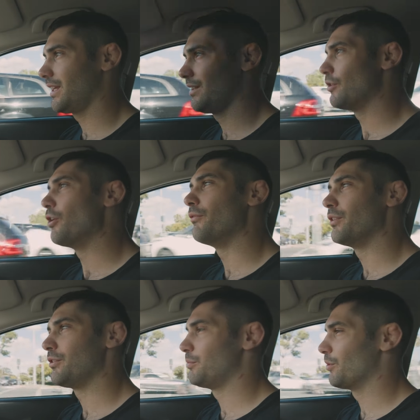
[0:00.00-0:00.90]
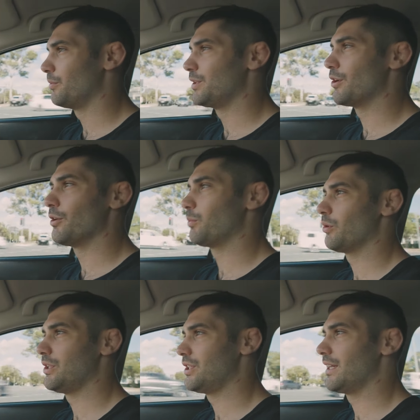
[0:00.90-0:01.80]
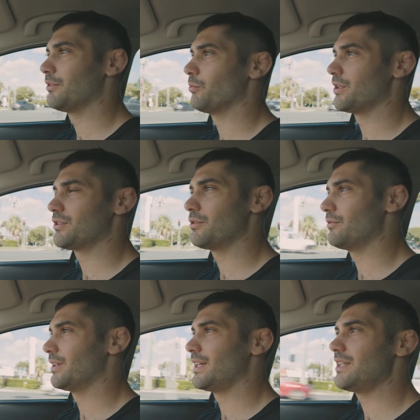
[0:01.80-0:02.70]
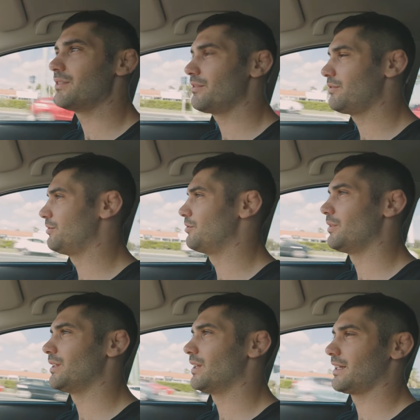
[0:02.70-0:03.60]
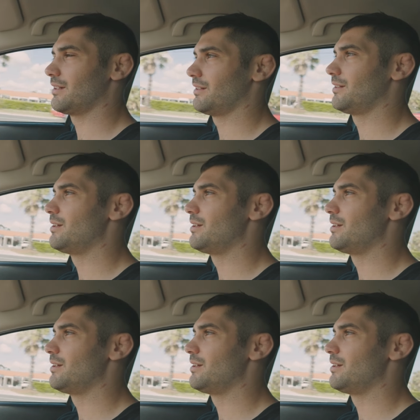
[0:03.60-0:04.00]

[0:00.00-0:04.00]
getting nervous you probably don't appreciate the risk of it even if you're doing like a